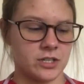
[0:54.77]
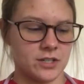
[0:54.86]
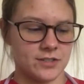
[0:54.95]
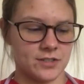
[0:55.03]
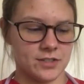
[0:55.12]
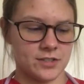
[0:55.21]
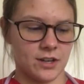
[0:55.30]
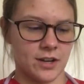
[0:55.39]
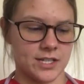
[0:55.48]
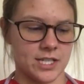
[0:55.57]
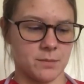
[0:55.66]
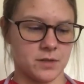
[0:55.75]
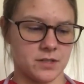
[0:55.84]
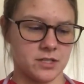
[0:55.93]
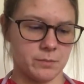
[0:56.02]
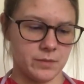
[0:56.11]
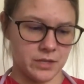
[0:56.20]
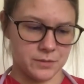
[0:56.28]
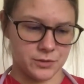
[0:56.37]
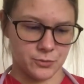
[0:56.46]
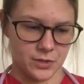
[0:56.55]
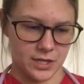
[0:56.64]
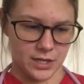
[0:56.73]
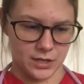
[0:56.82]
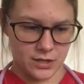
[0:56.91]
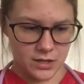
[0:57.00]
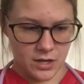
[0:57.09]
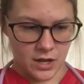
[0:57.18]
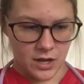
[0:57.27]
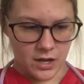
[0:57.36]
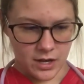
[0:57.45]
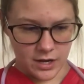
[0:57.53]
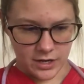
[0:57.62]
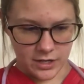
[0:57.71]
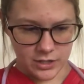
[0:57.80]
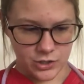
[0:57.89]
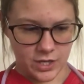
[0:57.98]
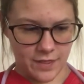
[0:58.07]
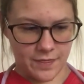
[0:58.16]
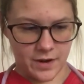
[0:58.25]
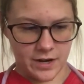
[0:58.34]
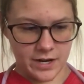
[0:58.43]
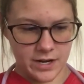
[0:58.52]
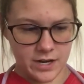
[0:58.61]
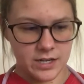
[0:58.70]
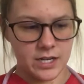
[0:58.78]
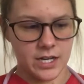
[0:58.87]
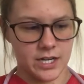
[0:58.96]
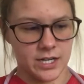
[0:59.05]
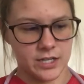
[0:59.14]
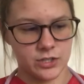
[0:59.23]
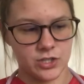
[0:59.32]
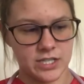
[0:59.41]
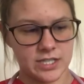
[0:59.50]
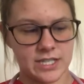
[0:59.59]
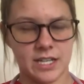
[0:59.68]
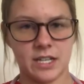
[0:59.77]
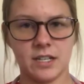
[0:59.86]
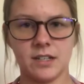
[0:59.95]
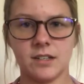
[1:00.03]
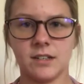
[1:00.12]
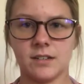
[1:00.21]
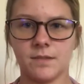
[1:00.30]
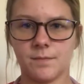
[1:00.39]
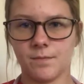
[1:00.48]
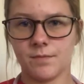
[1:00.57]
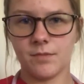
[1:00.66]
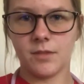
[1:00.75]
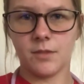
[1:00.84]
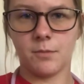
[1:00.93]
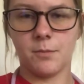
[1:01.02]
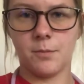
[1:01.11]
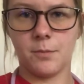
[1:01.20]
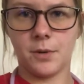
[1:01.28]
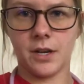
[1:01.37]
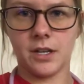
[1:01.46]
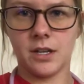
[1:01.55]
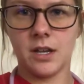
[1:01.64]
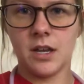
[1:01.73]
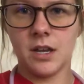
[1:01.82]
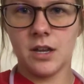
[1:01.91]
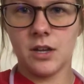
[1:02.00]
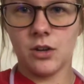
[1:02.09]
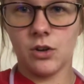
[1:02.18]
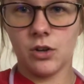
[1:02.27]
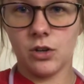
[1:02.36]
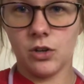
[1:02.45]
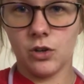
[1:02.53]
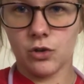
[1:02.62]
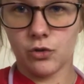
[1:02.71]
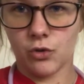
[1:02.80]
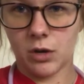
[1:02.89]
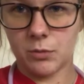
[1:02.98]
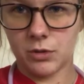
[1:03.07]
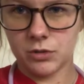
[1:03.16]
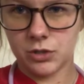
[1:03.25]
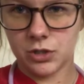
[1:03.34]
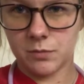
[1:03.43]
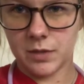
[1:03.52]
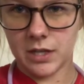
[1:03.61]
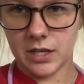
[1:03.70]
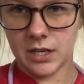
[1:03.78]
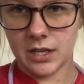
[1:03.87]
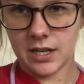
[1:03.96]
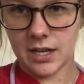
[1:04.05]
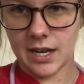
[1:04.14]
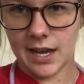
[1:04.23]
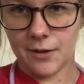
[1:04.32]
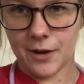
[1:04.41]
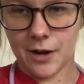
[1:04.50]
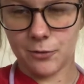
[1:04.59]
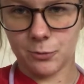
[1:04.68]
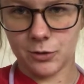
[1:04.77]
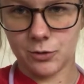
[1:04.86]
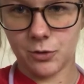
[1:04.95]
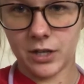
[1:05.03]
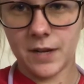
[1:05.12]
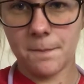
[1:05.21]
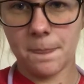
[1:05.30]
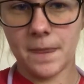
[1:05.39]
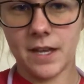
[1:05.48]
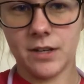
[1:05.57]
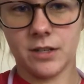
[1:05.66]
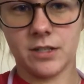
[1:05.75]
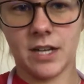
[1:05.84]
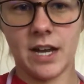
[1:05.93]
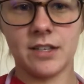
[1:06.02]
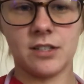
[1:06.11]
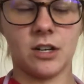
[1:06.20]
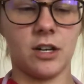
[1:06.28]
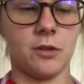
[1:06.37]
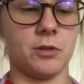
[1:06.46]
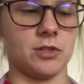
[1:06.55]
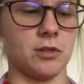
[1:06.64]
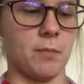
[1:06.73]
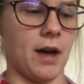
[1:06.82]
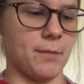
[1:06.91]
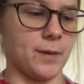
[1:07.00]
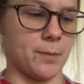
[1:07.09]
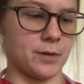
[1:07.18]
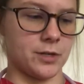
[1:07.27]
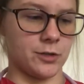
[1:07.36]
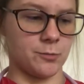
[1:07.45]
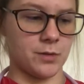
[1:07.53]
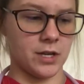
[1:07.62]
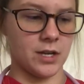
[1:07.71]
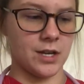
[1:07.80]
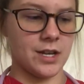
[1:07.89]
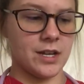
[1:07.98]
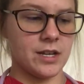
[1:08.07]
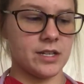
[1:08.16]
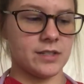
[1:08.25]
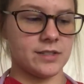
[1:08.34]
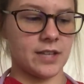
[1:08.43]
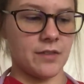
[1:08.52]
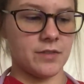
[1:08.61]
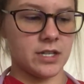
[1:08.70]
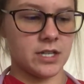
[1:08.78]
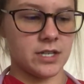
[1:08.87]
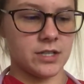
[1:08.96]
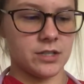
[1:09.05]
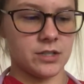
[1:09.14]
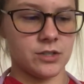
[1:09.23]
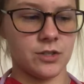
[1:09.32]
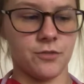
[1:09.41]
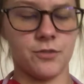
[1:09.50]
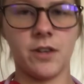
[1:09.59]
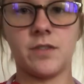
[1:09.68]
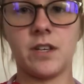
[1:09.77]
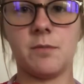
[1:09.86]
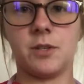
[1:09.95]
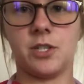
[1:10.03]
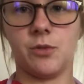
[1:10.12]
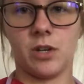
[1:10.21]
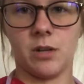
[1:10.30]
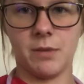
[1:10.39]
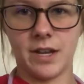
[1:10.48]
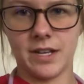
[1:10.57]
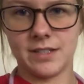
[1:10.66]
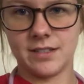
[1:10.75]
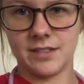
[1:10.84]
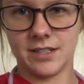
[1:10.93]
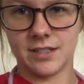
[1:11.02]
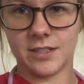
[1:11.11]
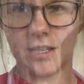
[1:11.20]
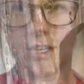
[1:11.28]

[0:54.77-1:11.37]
systolic number to be between 130 and 110, but your normal should be around 120 and your diastolic, which is the bottom number, should be 70 to 50, but you wanna be at 60.